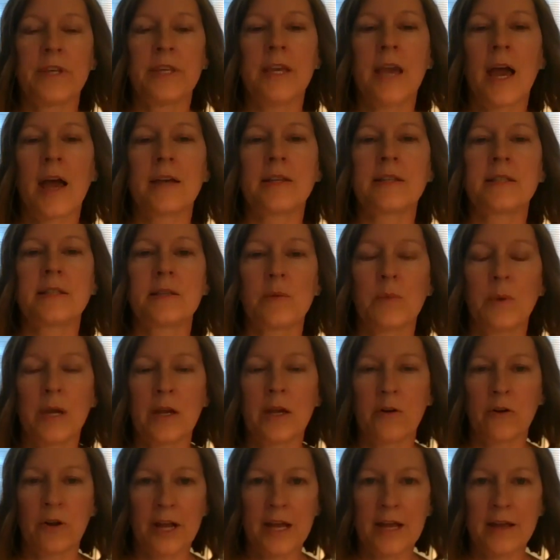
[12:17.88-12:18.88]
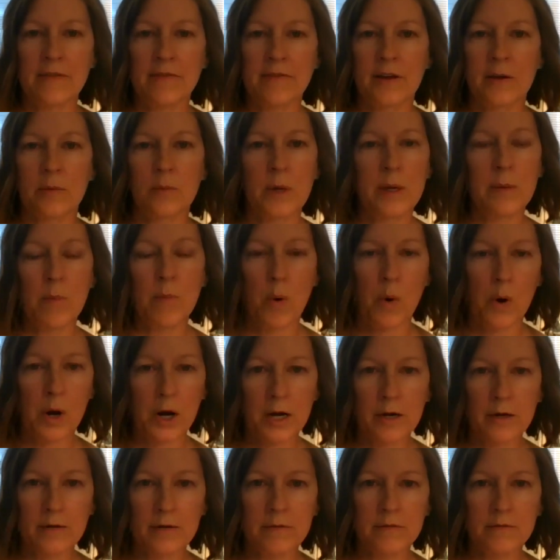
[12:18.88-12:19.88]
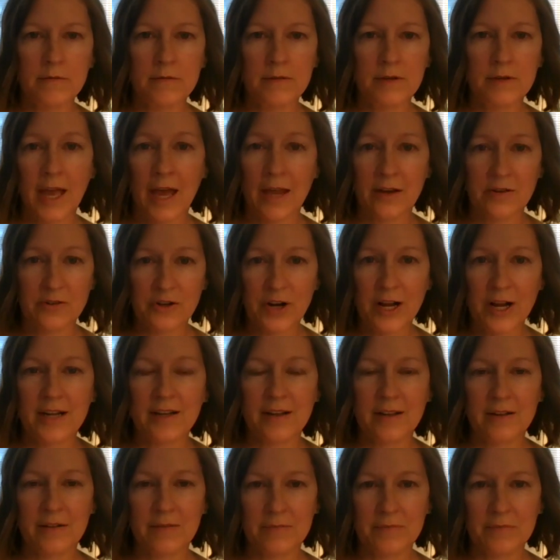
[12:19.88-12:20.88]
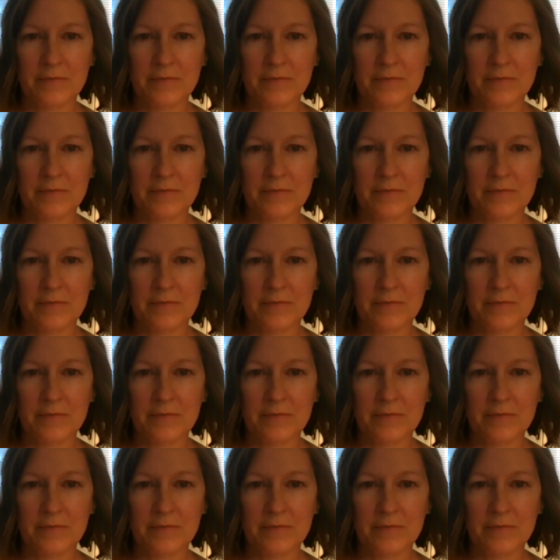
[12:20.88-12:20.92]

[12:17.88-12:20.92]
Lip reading: Yes, we grieve and we mourn Kendrick.